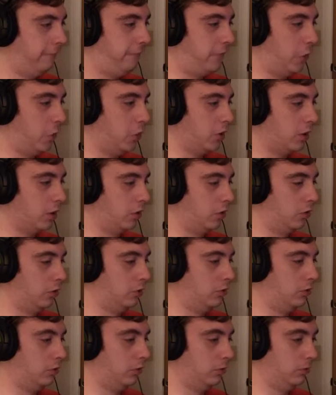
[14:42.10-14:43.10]
Four!
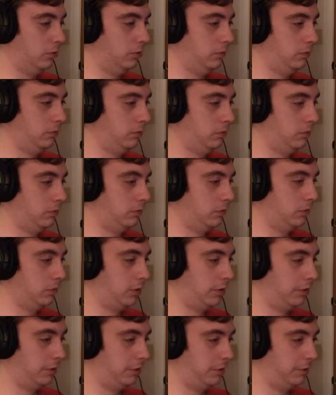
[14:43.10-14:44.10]
Oh!
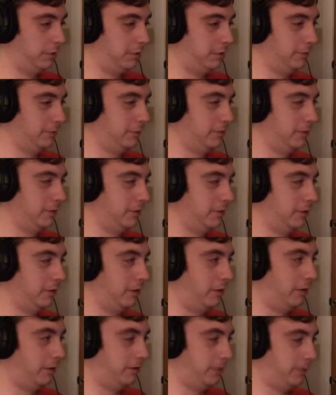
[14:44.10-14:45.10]
Oh!
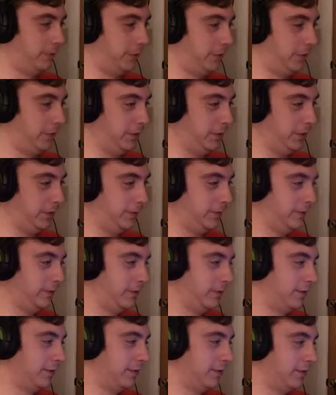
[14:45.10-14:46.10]
Oh boy!
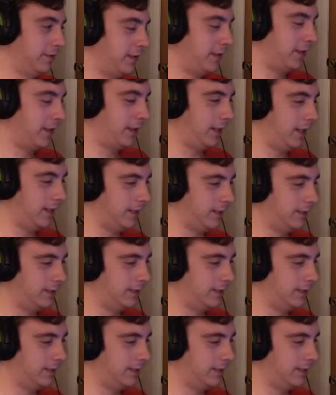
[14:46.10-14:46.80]
I like